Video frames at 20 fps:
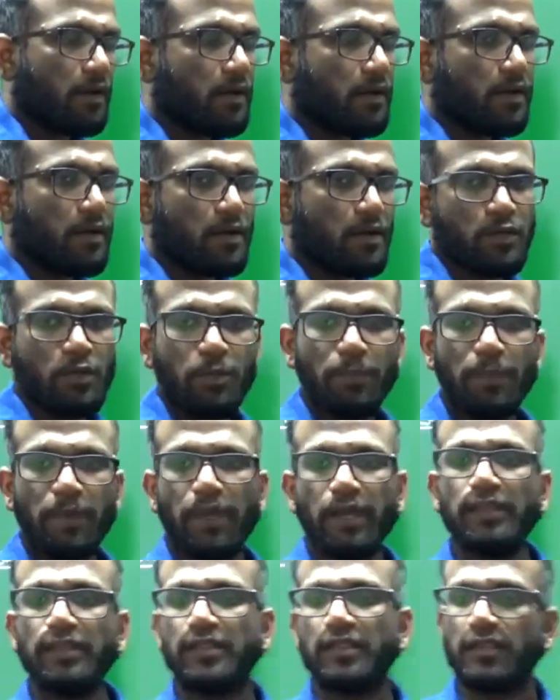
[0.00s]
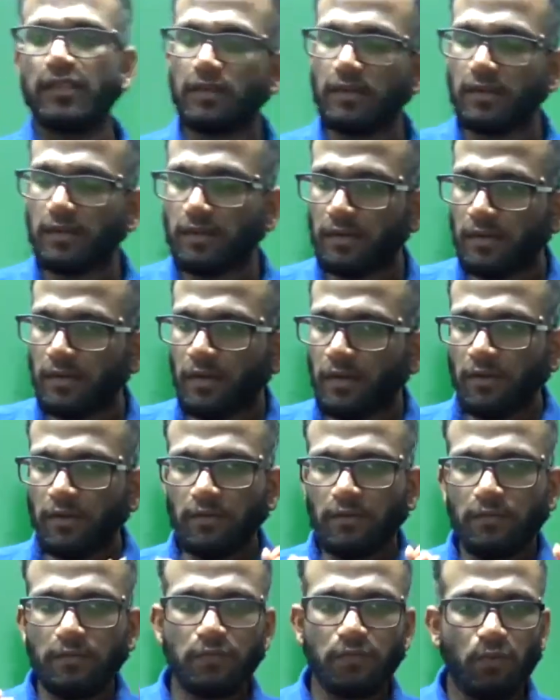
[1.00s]
you made the
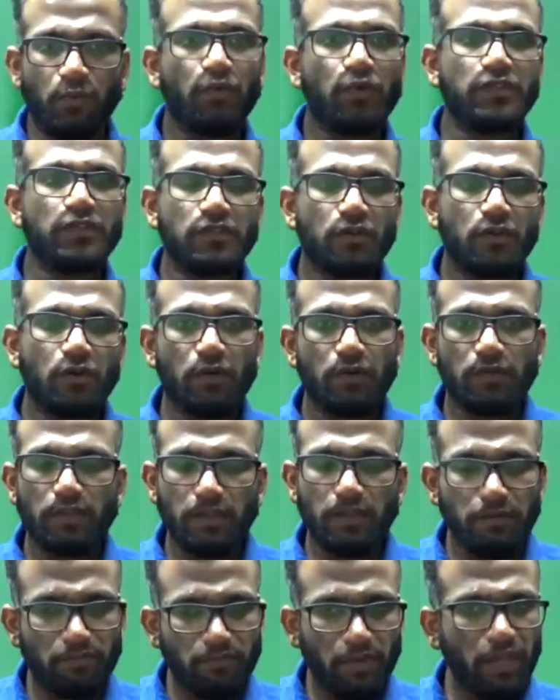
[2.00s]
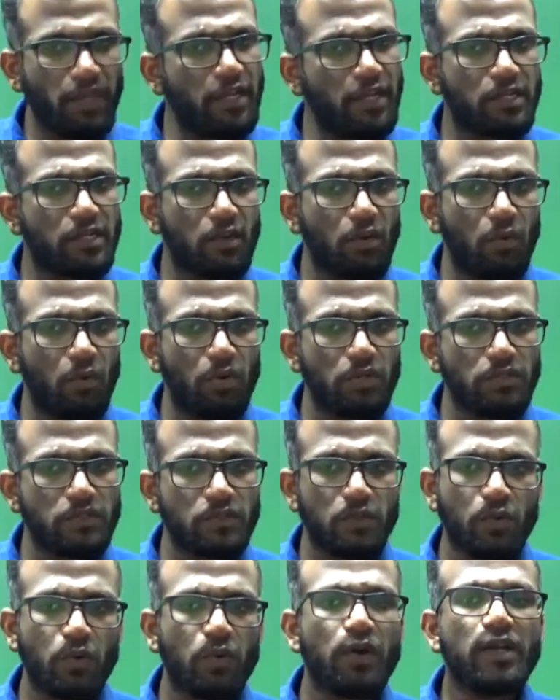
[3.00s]
force, the weight also
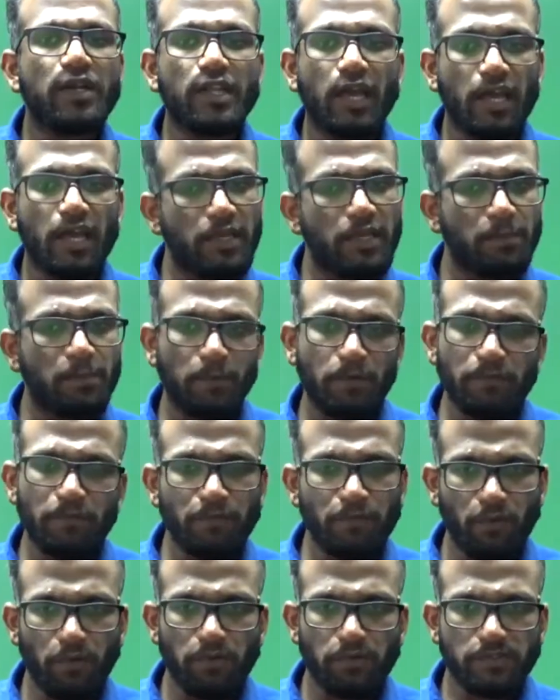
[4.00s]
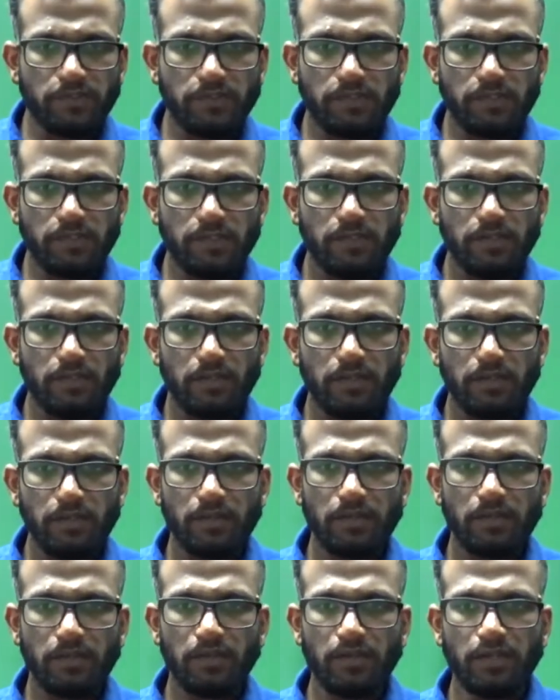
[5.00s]
or type of force.
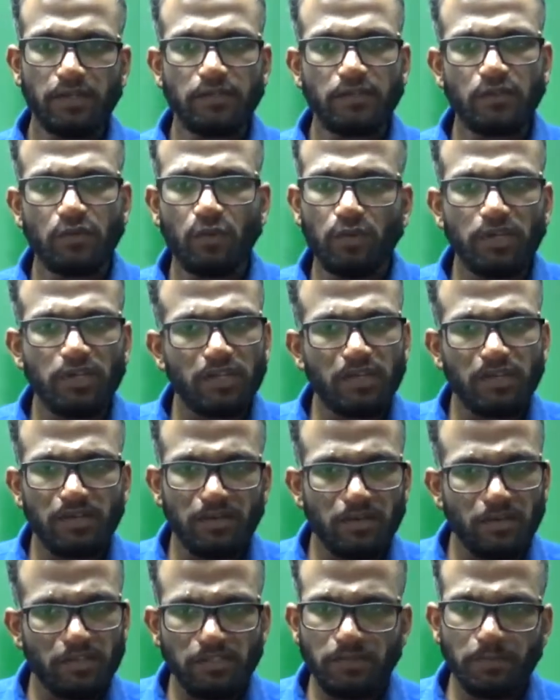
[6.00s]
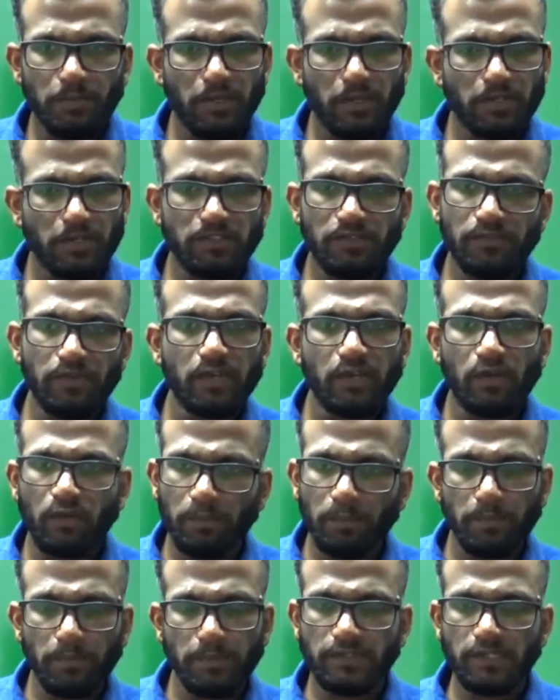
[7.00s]
It's not a specific
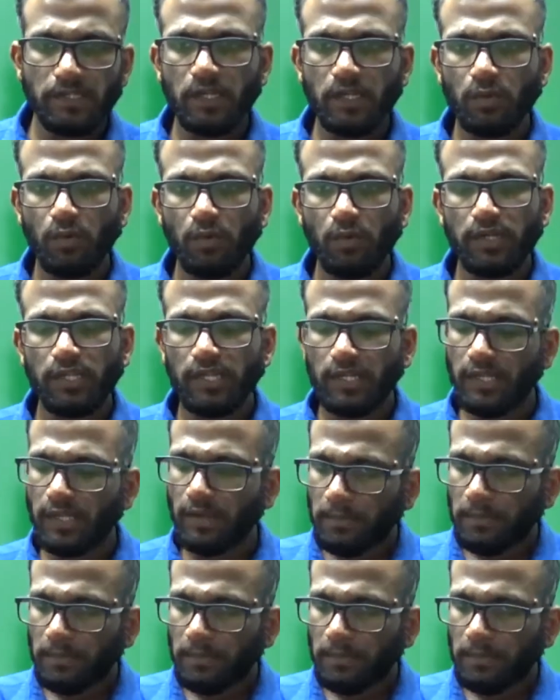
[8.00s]
physical quantity.